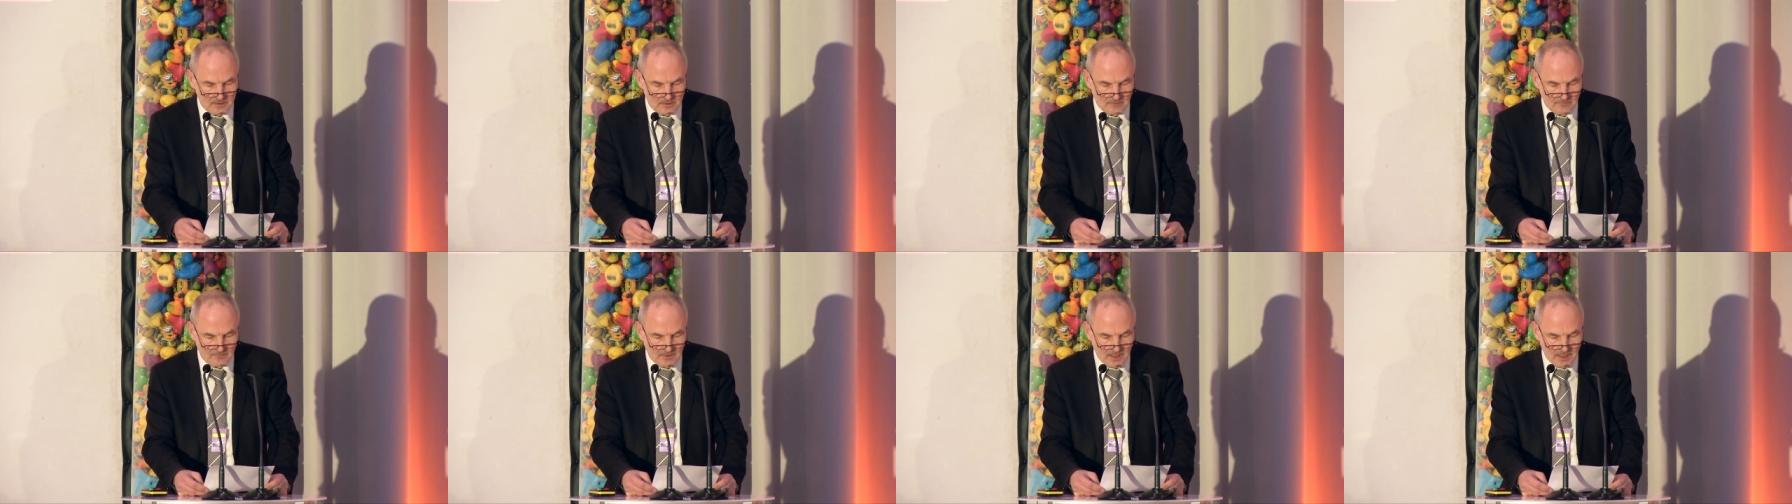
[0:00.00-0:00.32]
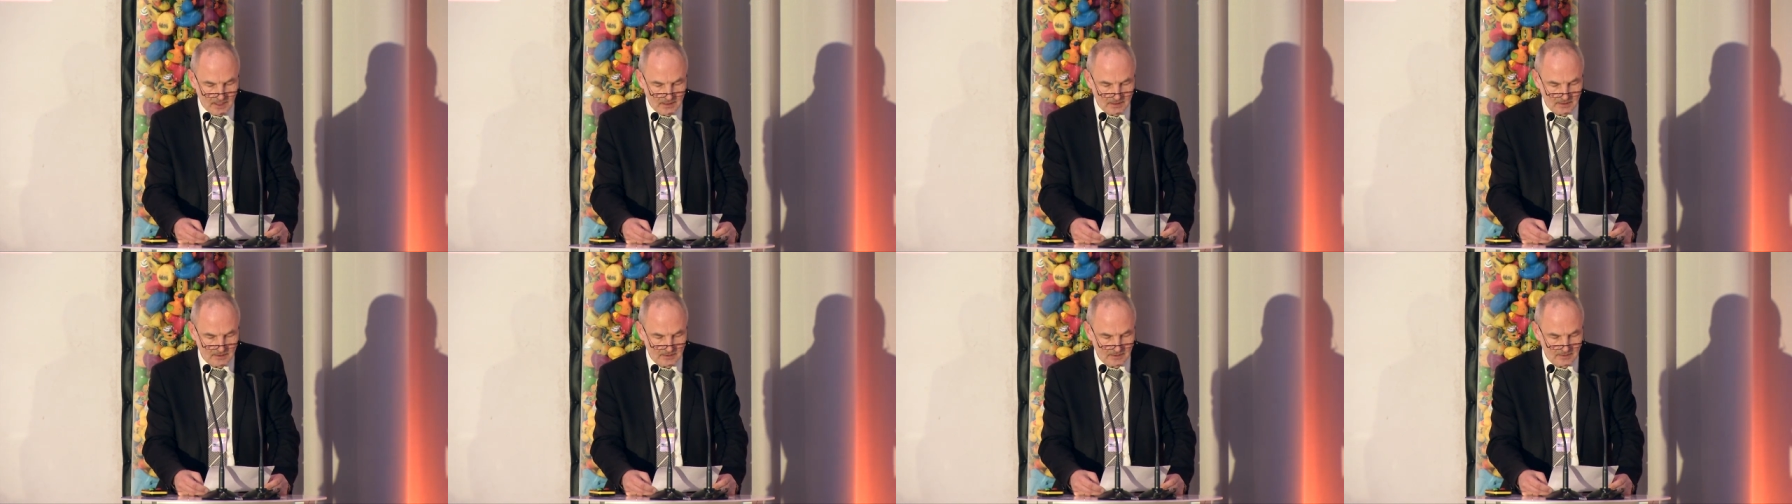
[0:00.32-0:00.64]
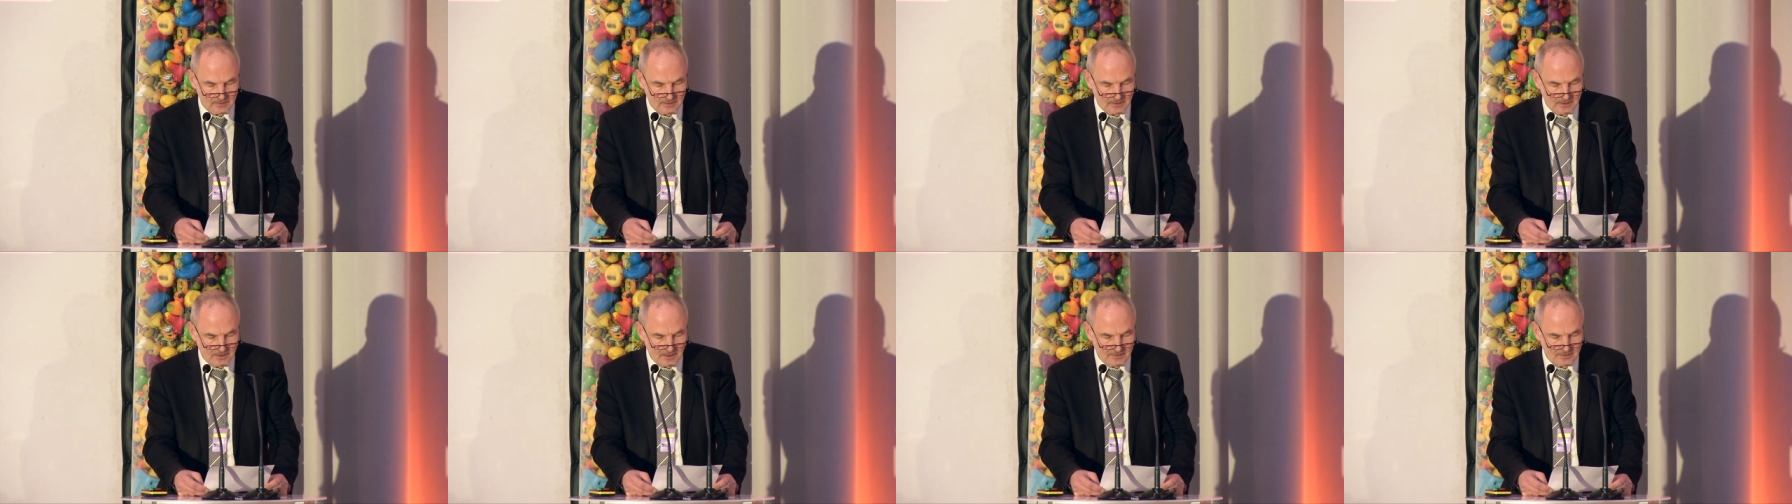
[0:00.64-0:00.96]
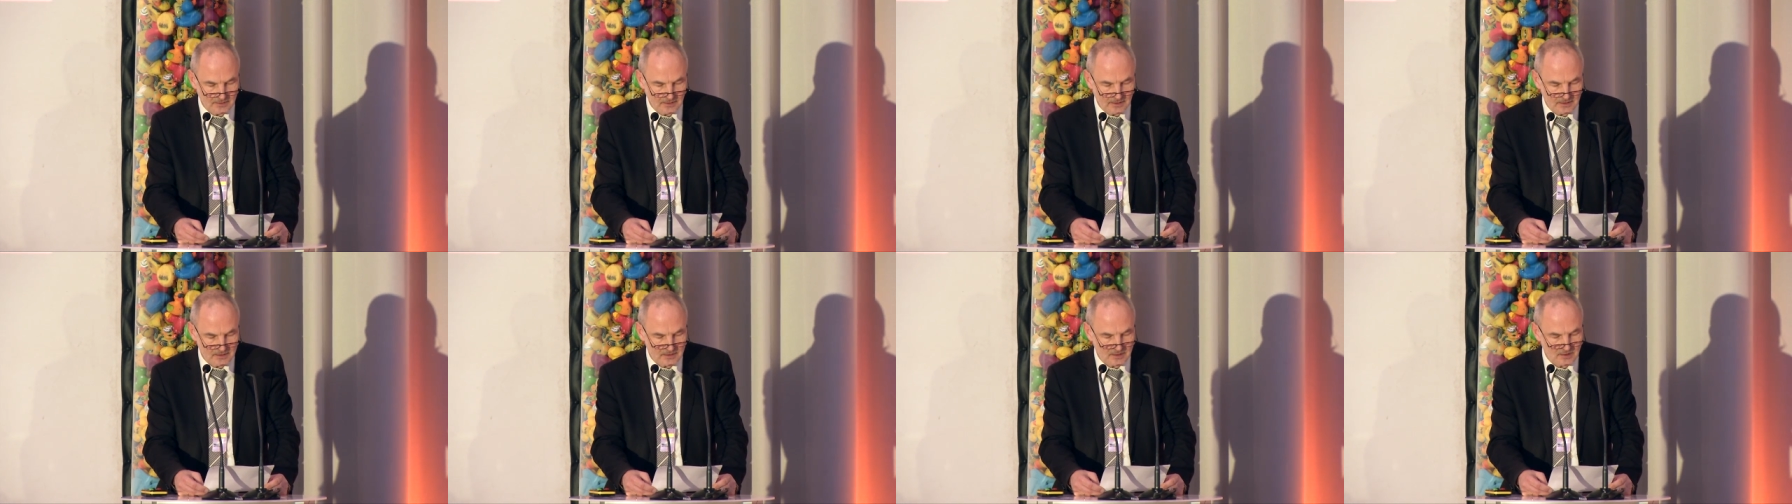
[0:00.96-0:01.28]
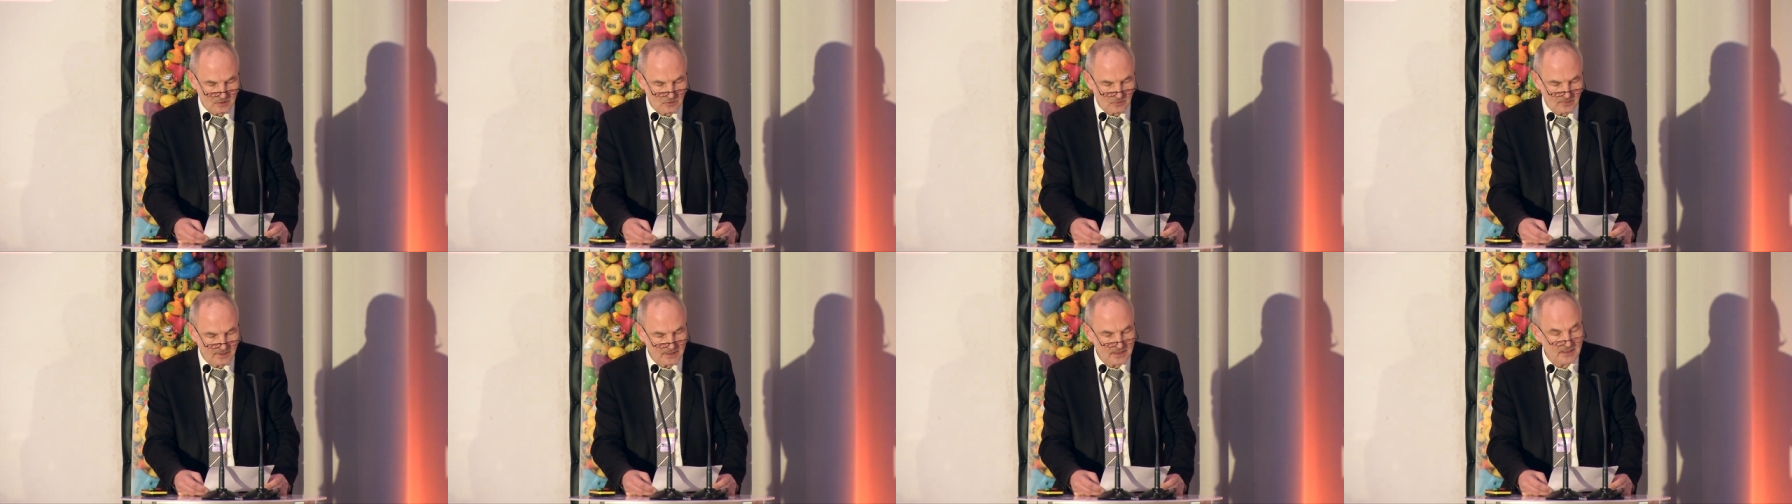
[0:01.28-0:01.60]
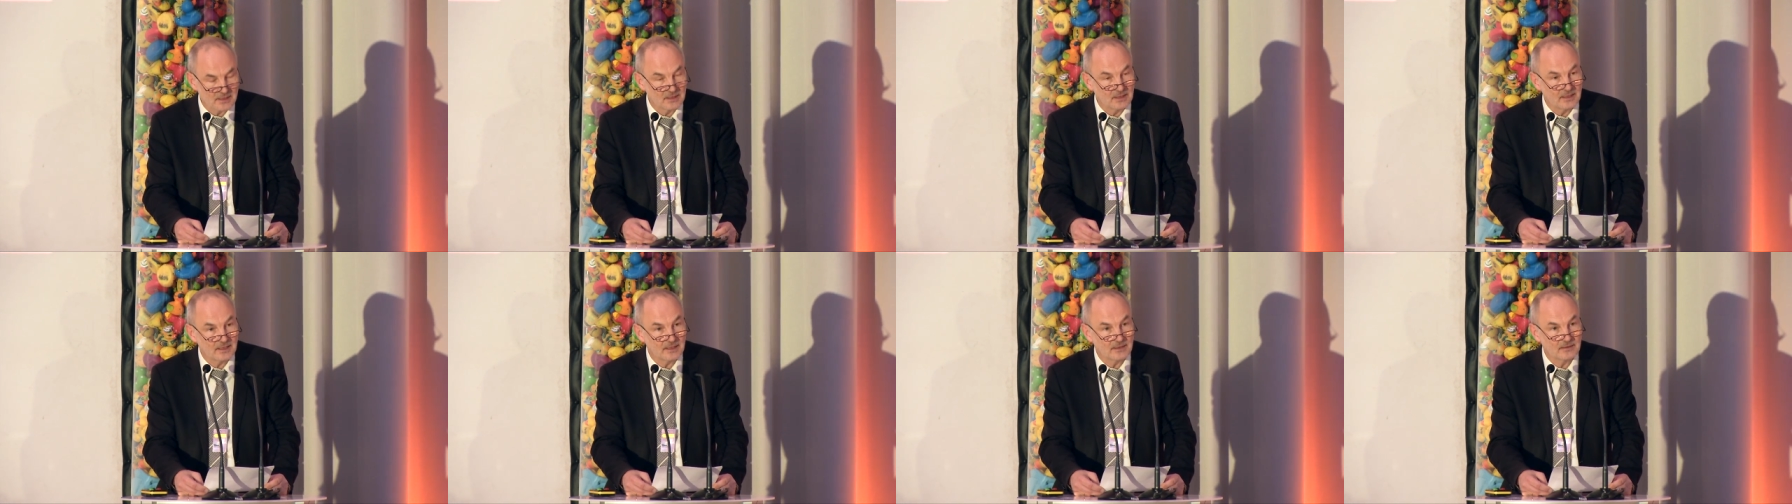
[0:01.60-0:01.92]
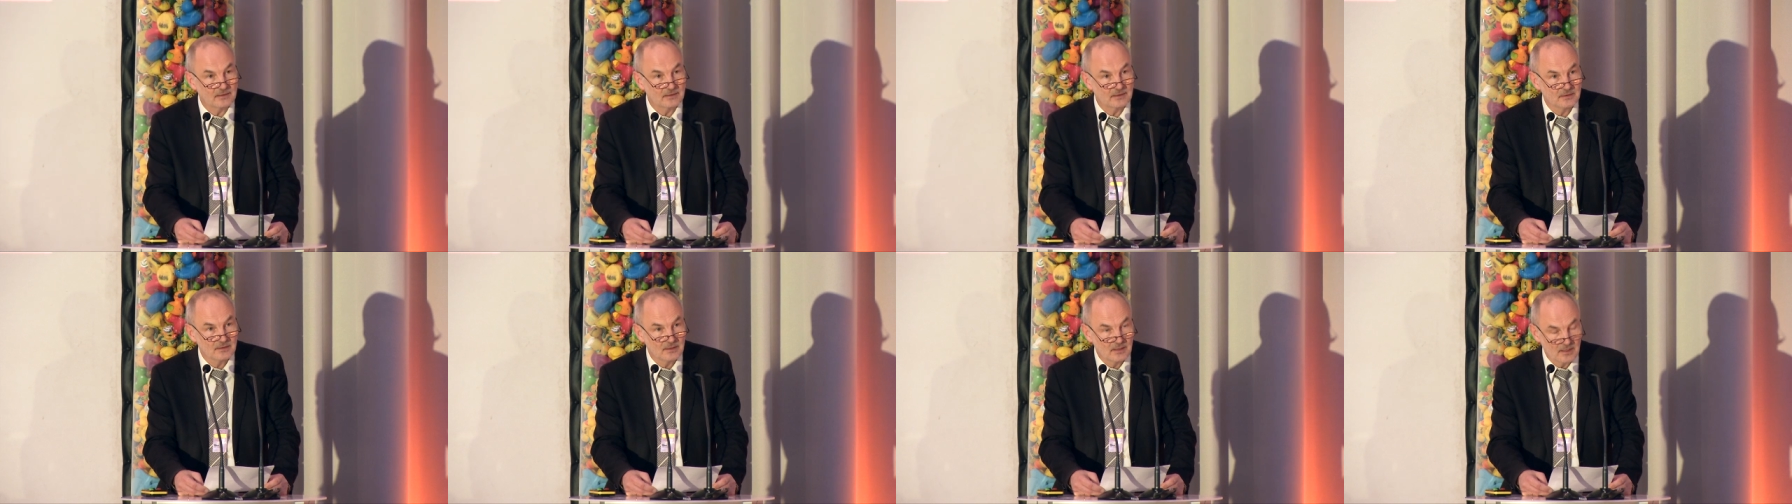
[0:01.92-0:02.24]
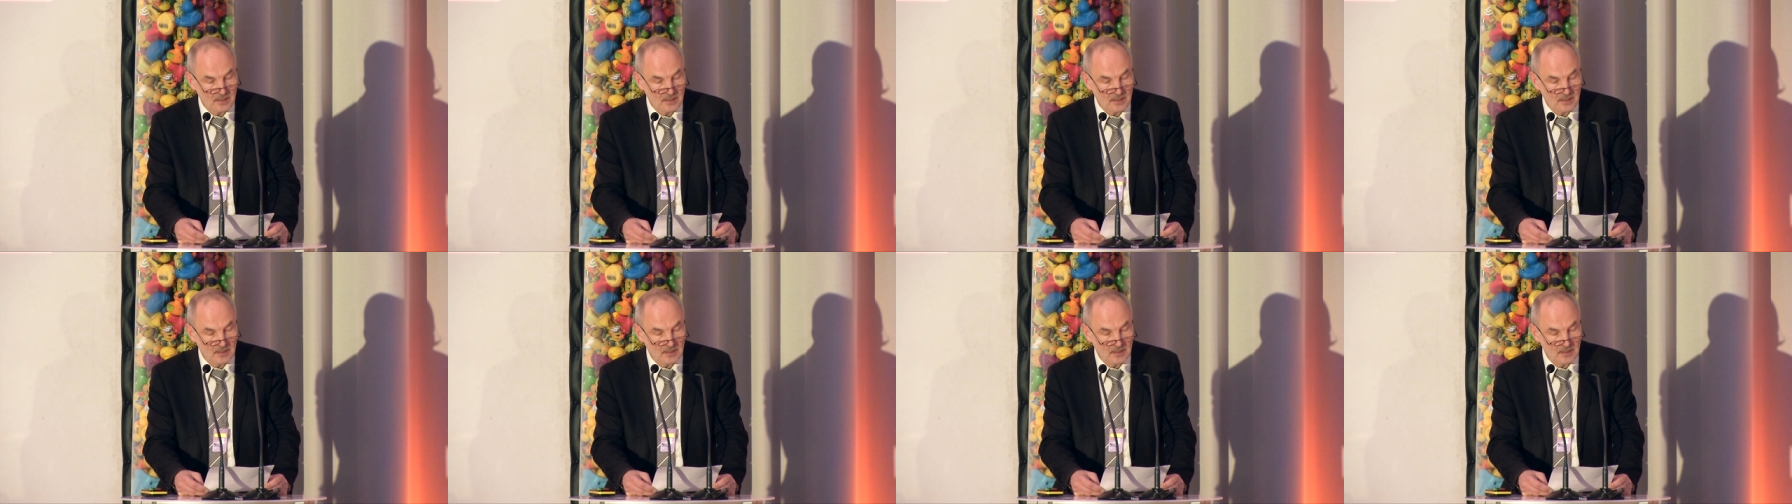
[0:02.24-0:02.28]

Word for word: of Canada, the Netherlands, and Switzerland,